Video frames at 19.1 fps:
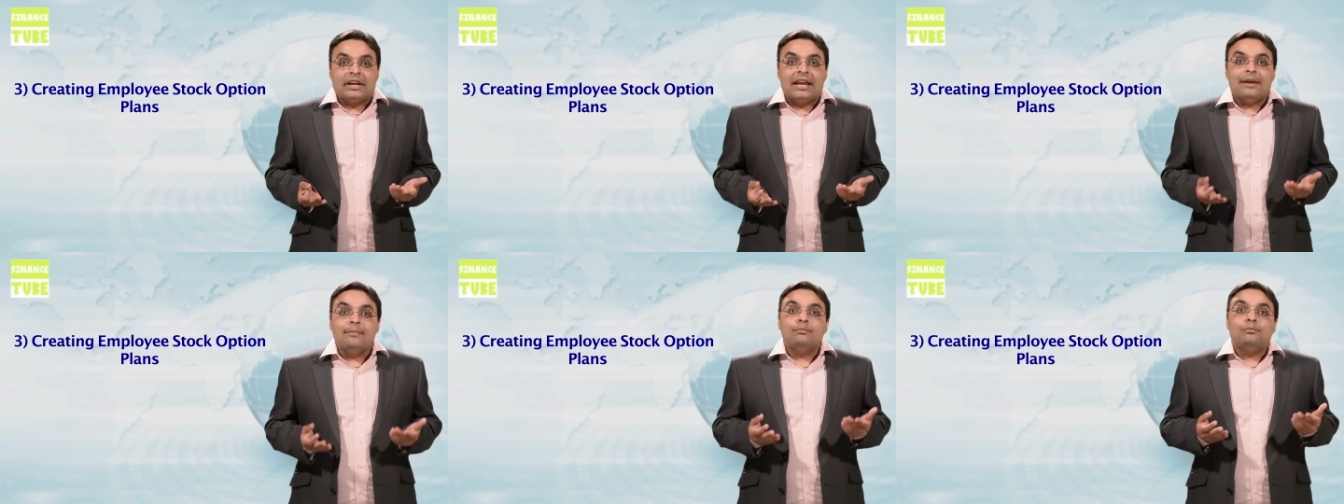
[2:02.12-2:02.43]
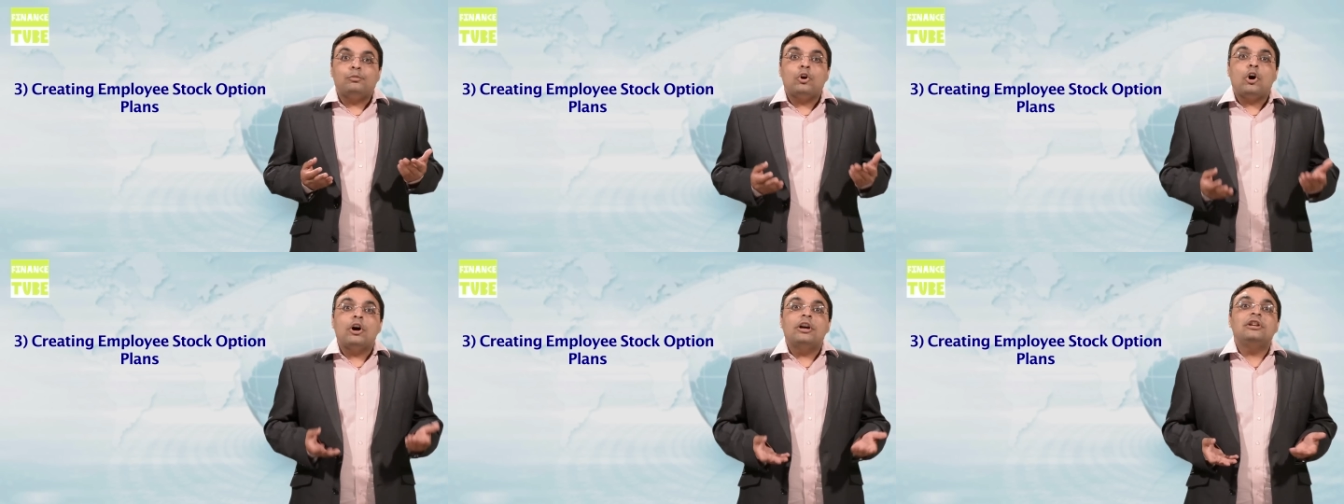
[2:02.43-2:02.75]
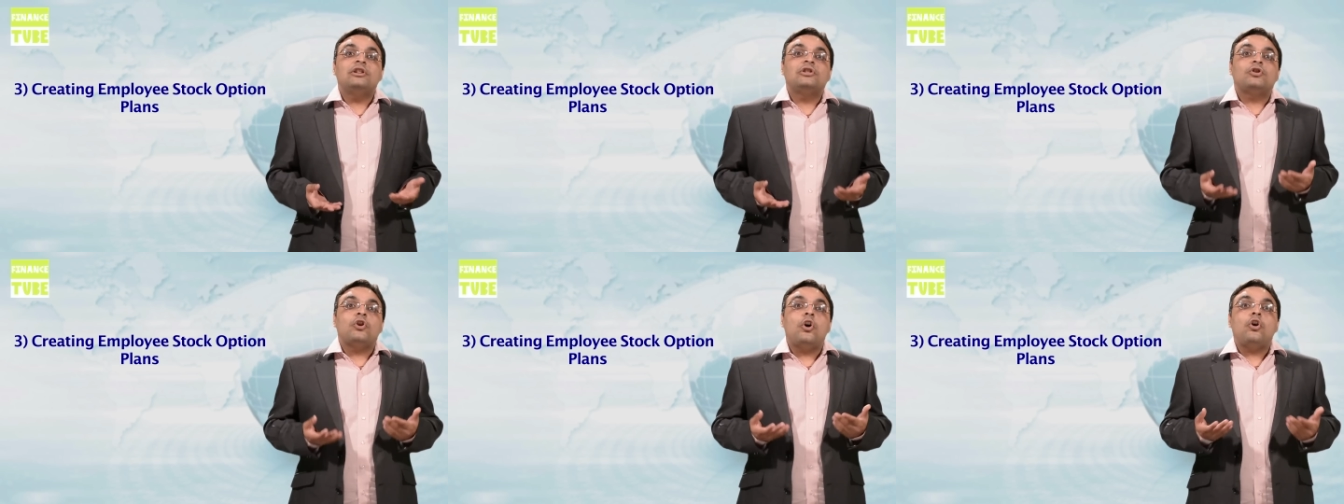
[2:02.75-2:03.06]

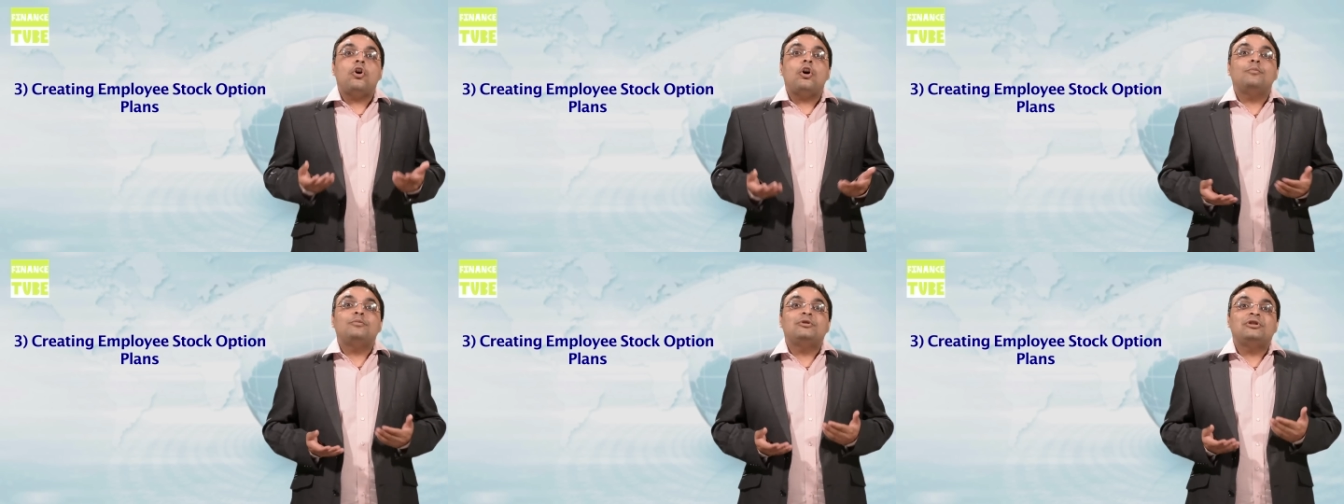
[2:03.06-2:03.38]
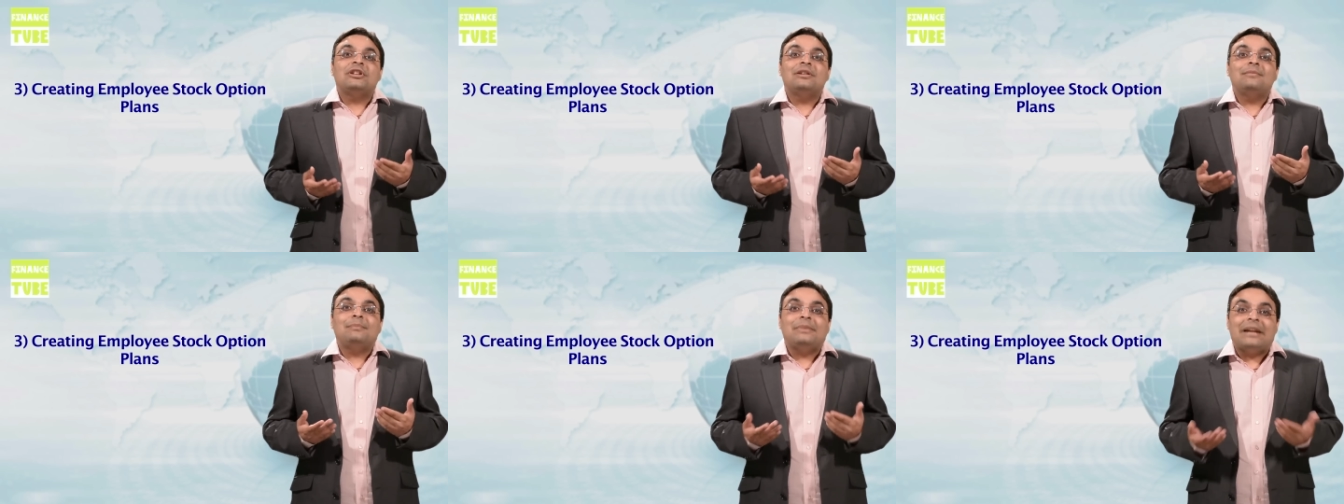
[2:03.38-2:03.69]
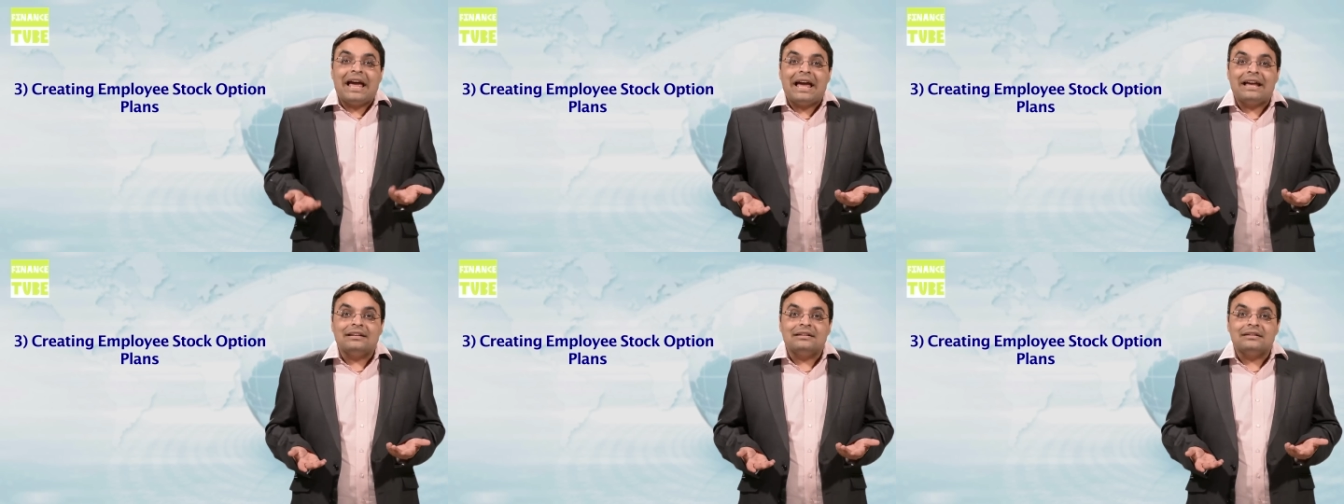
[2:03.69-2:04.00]
employee stock option
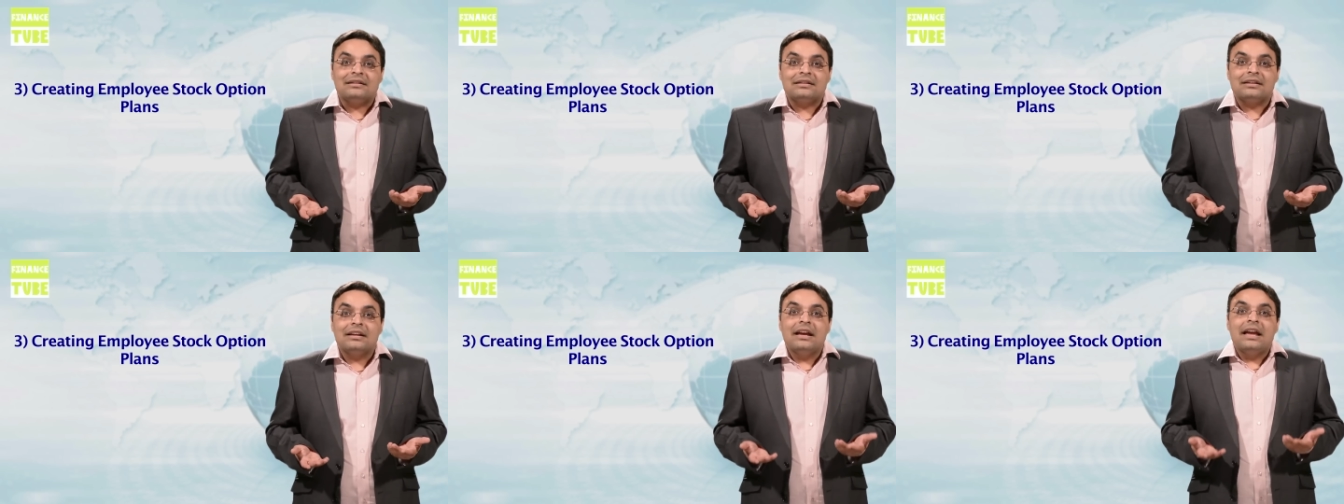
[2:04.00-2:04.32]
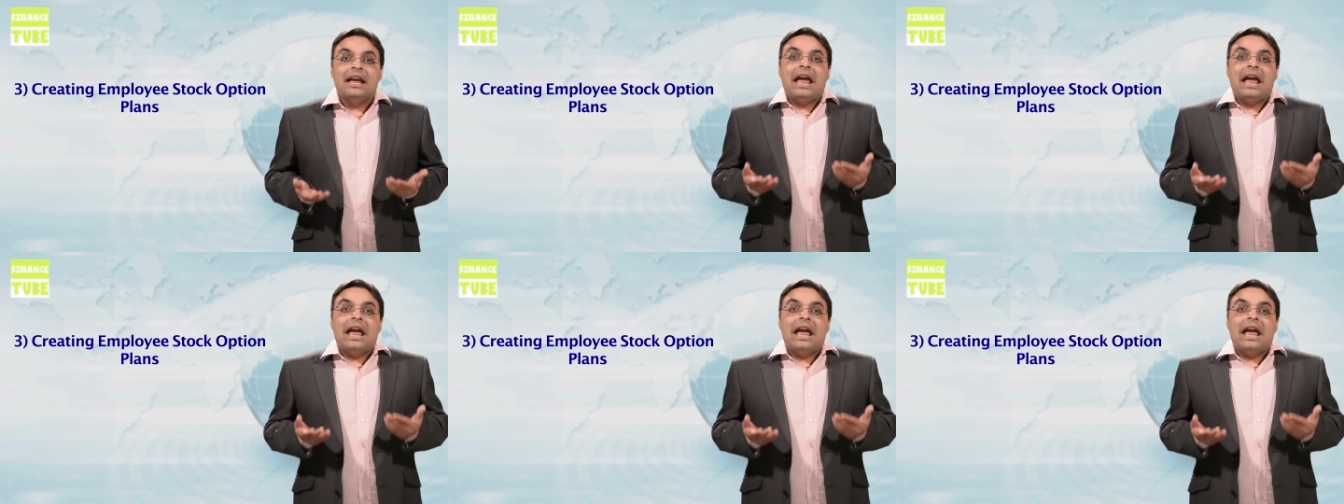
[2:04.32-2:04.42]
plans,